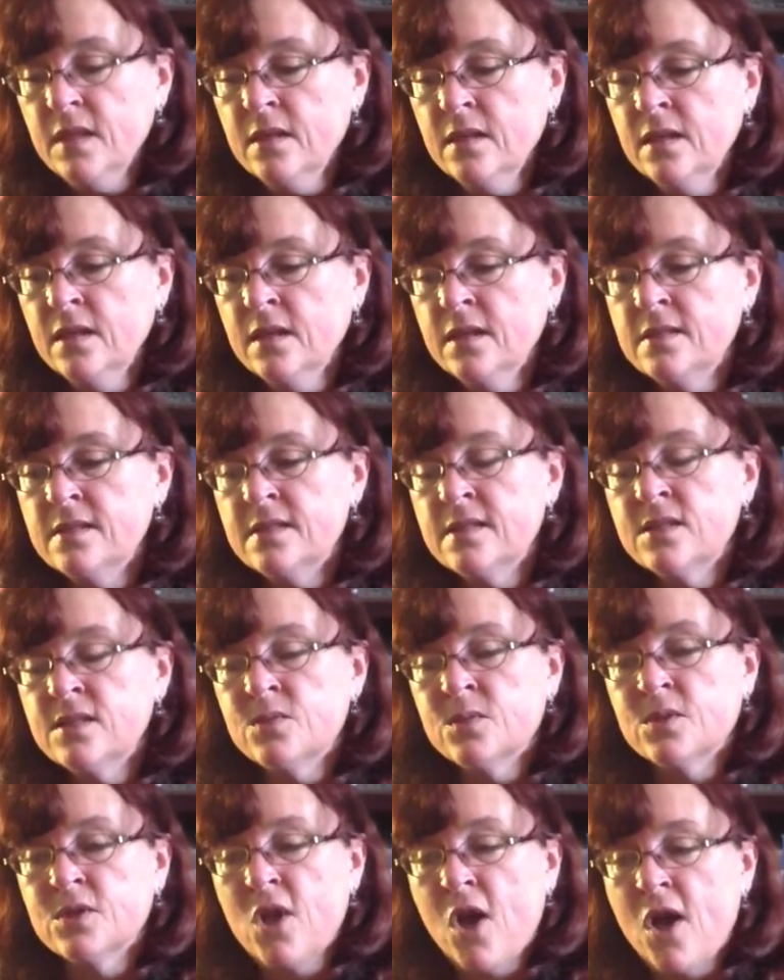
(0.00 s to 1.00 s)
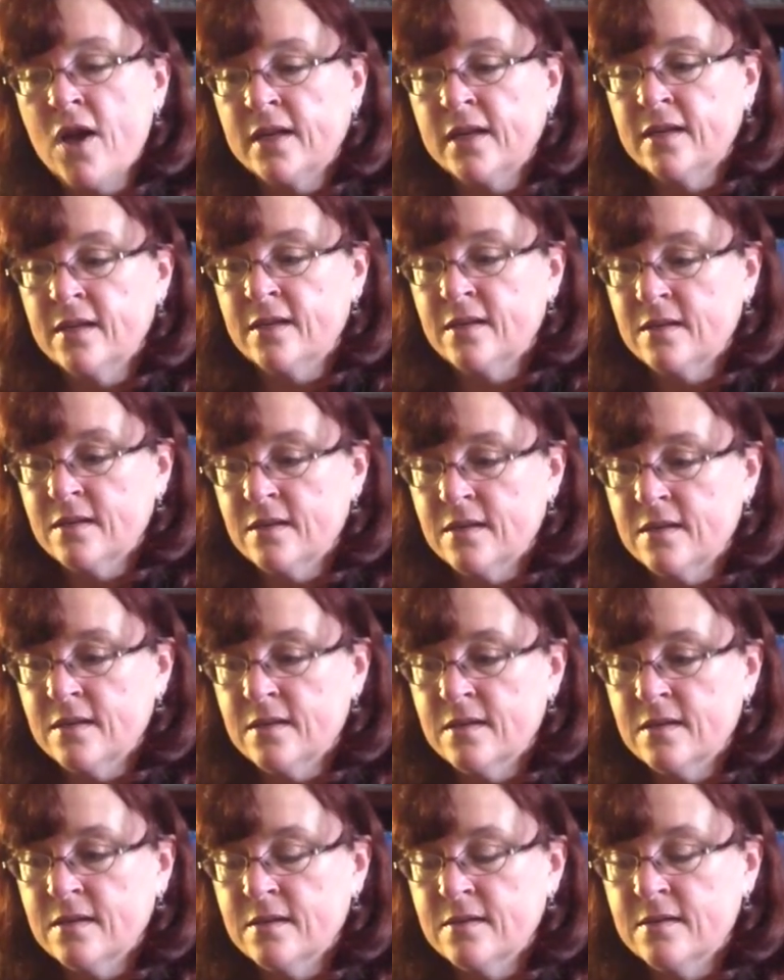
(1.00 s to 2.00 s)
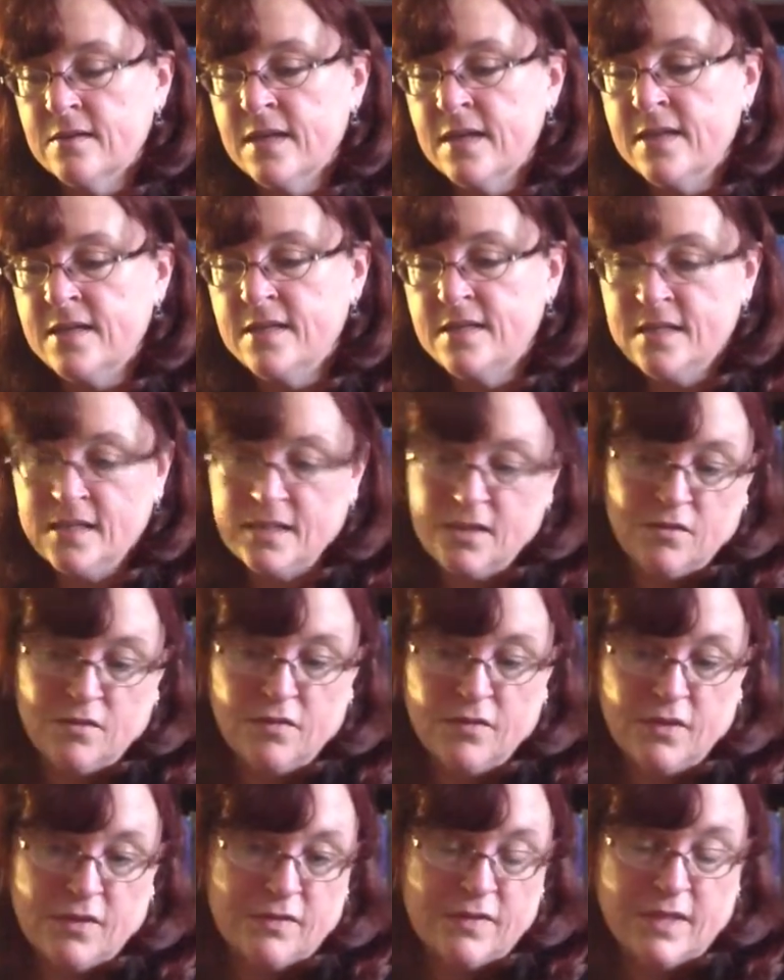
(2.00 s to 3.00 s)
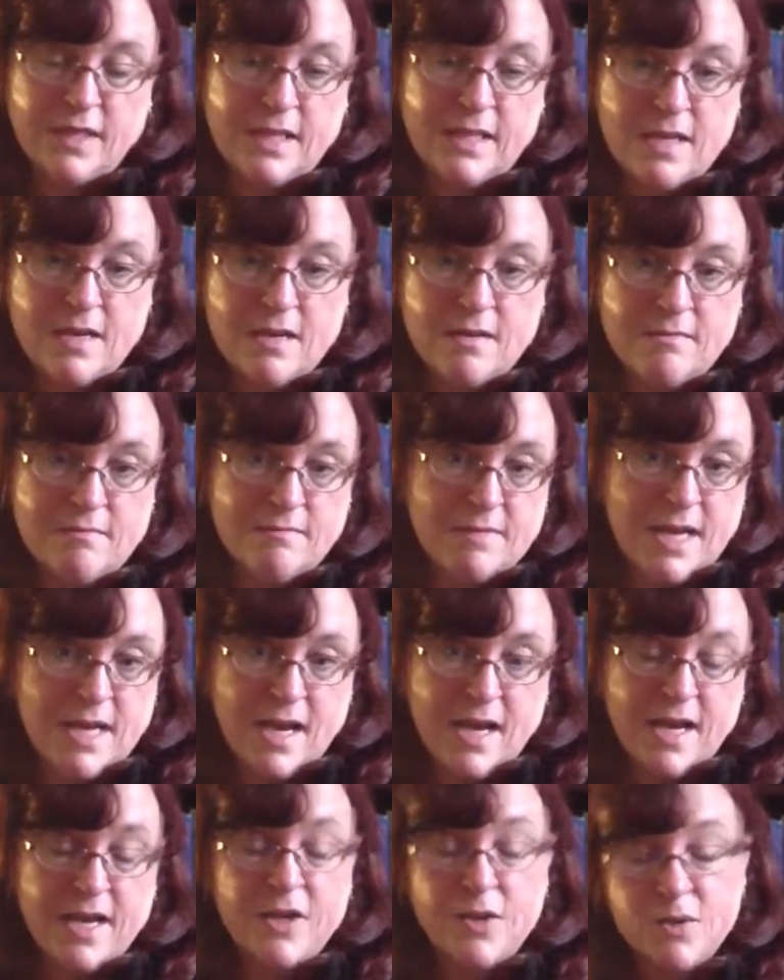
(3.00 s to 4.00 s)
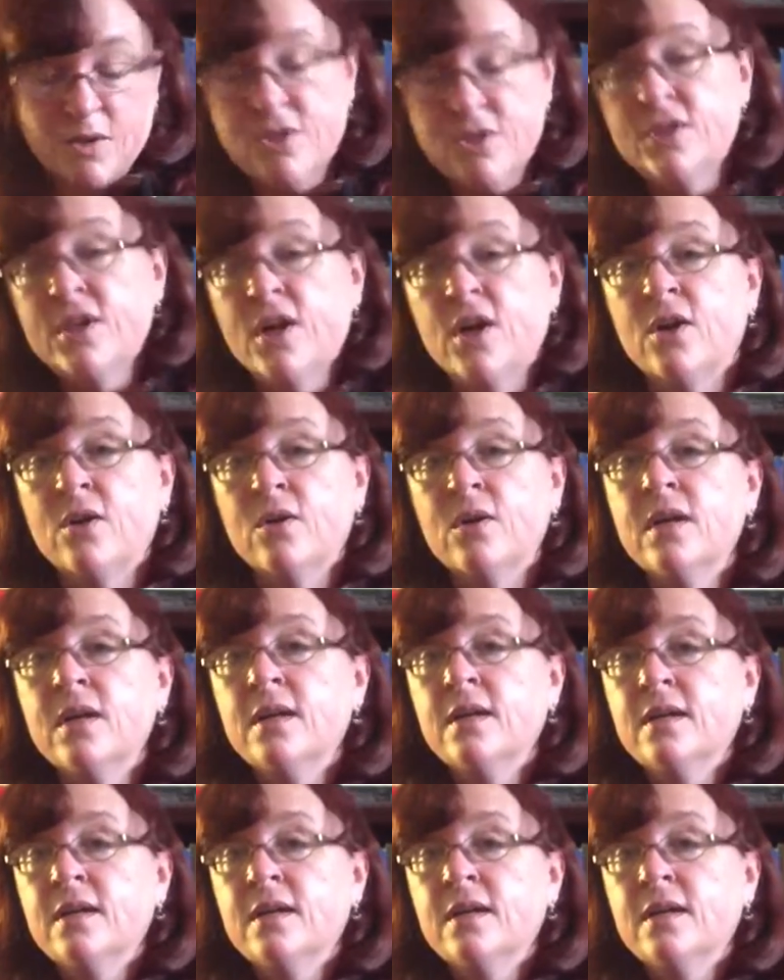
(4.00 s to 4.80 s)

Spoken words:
And since we're talking 1959 or so,